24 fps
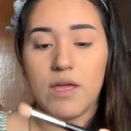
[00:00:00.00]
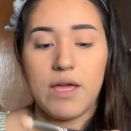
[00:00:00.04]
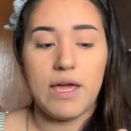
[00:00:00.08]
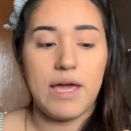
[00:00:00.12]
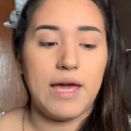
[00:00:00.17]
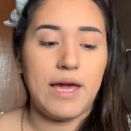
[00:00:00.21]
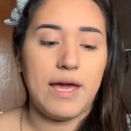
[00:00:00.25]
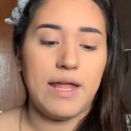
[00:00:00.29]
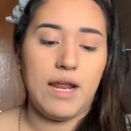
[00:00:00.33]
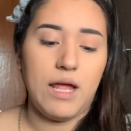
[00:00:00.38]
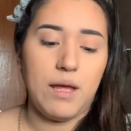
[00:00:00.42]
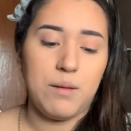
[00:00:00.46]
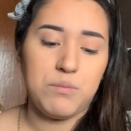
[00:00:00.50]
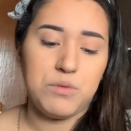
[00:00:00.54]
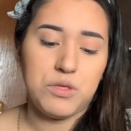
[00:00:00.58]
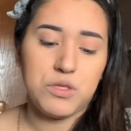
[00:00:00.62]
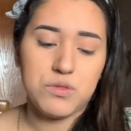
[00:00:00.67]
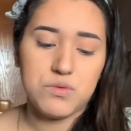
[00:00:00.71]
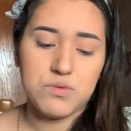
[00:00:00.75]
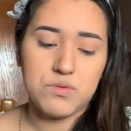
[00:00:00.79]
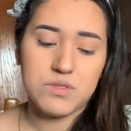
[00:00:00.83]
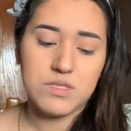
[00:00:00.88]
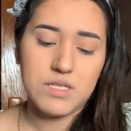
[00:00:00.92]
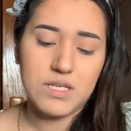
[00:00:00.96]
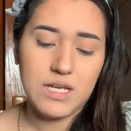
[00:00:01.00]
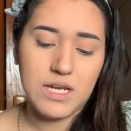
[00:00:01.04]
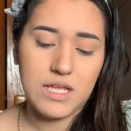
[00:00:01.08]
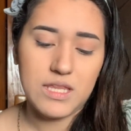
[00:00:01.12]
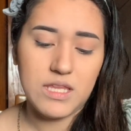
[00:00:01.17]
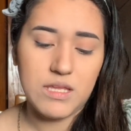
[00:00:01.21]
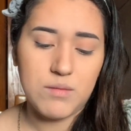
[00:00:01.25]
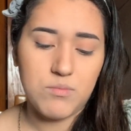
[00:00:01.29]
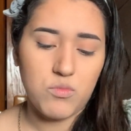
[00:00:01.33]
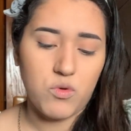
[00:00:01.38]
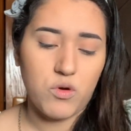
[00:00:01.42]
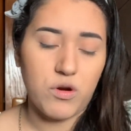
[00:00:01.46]
And I'm using
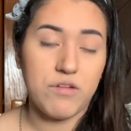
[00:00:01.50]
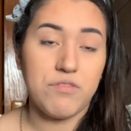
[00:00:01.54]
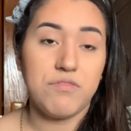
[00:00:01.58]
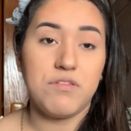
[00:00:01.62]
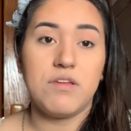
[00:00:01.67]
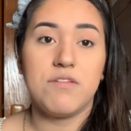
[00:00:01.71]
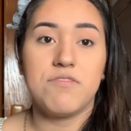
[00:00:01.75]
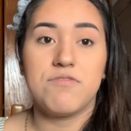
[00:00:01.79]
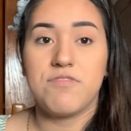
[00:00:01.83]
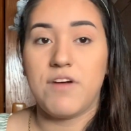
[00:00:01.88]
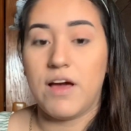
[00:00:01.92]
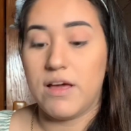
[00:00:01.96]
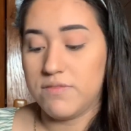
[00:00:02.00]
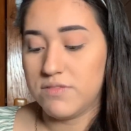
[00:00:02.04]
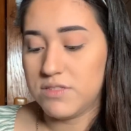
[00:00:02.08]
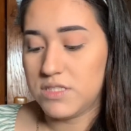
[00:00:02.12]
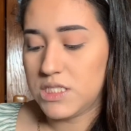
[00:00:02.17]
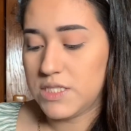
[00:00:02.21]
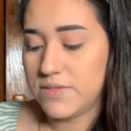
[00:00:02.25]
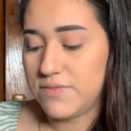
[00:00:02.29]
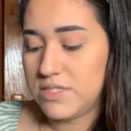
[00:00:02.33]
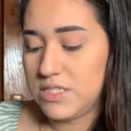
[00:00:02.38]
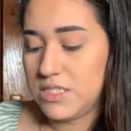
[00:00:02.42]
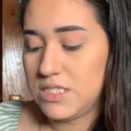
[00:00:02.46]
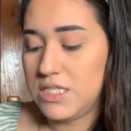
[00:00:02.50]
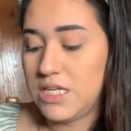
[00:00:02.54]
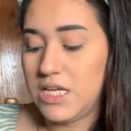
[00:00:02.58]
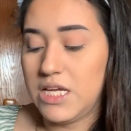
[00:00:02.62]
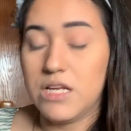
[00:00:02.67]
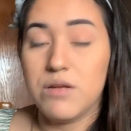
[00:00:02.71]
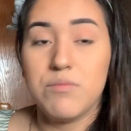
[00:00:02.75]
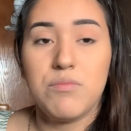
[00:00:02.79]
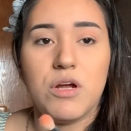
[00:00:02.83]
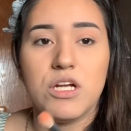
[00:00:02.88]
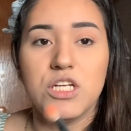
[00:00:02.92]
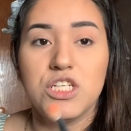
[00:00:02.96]
the Morphe
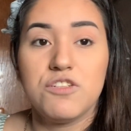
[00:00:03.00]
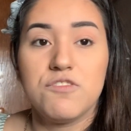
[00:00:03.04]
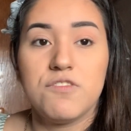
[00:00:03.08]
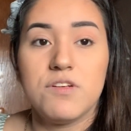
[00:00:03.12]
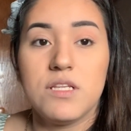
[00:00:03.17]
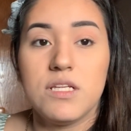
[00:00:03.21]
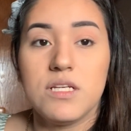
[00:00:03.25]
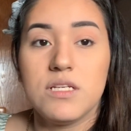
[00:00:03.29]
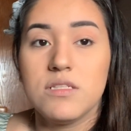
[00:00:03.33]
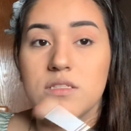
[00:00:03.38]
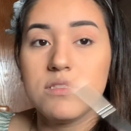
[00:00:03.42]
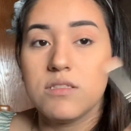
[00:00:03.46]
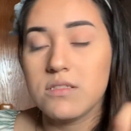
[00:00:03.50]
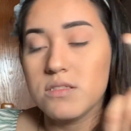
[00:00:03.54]
517 brush for this.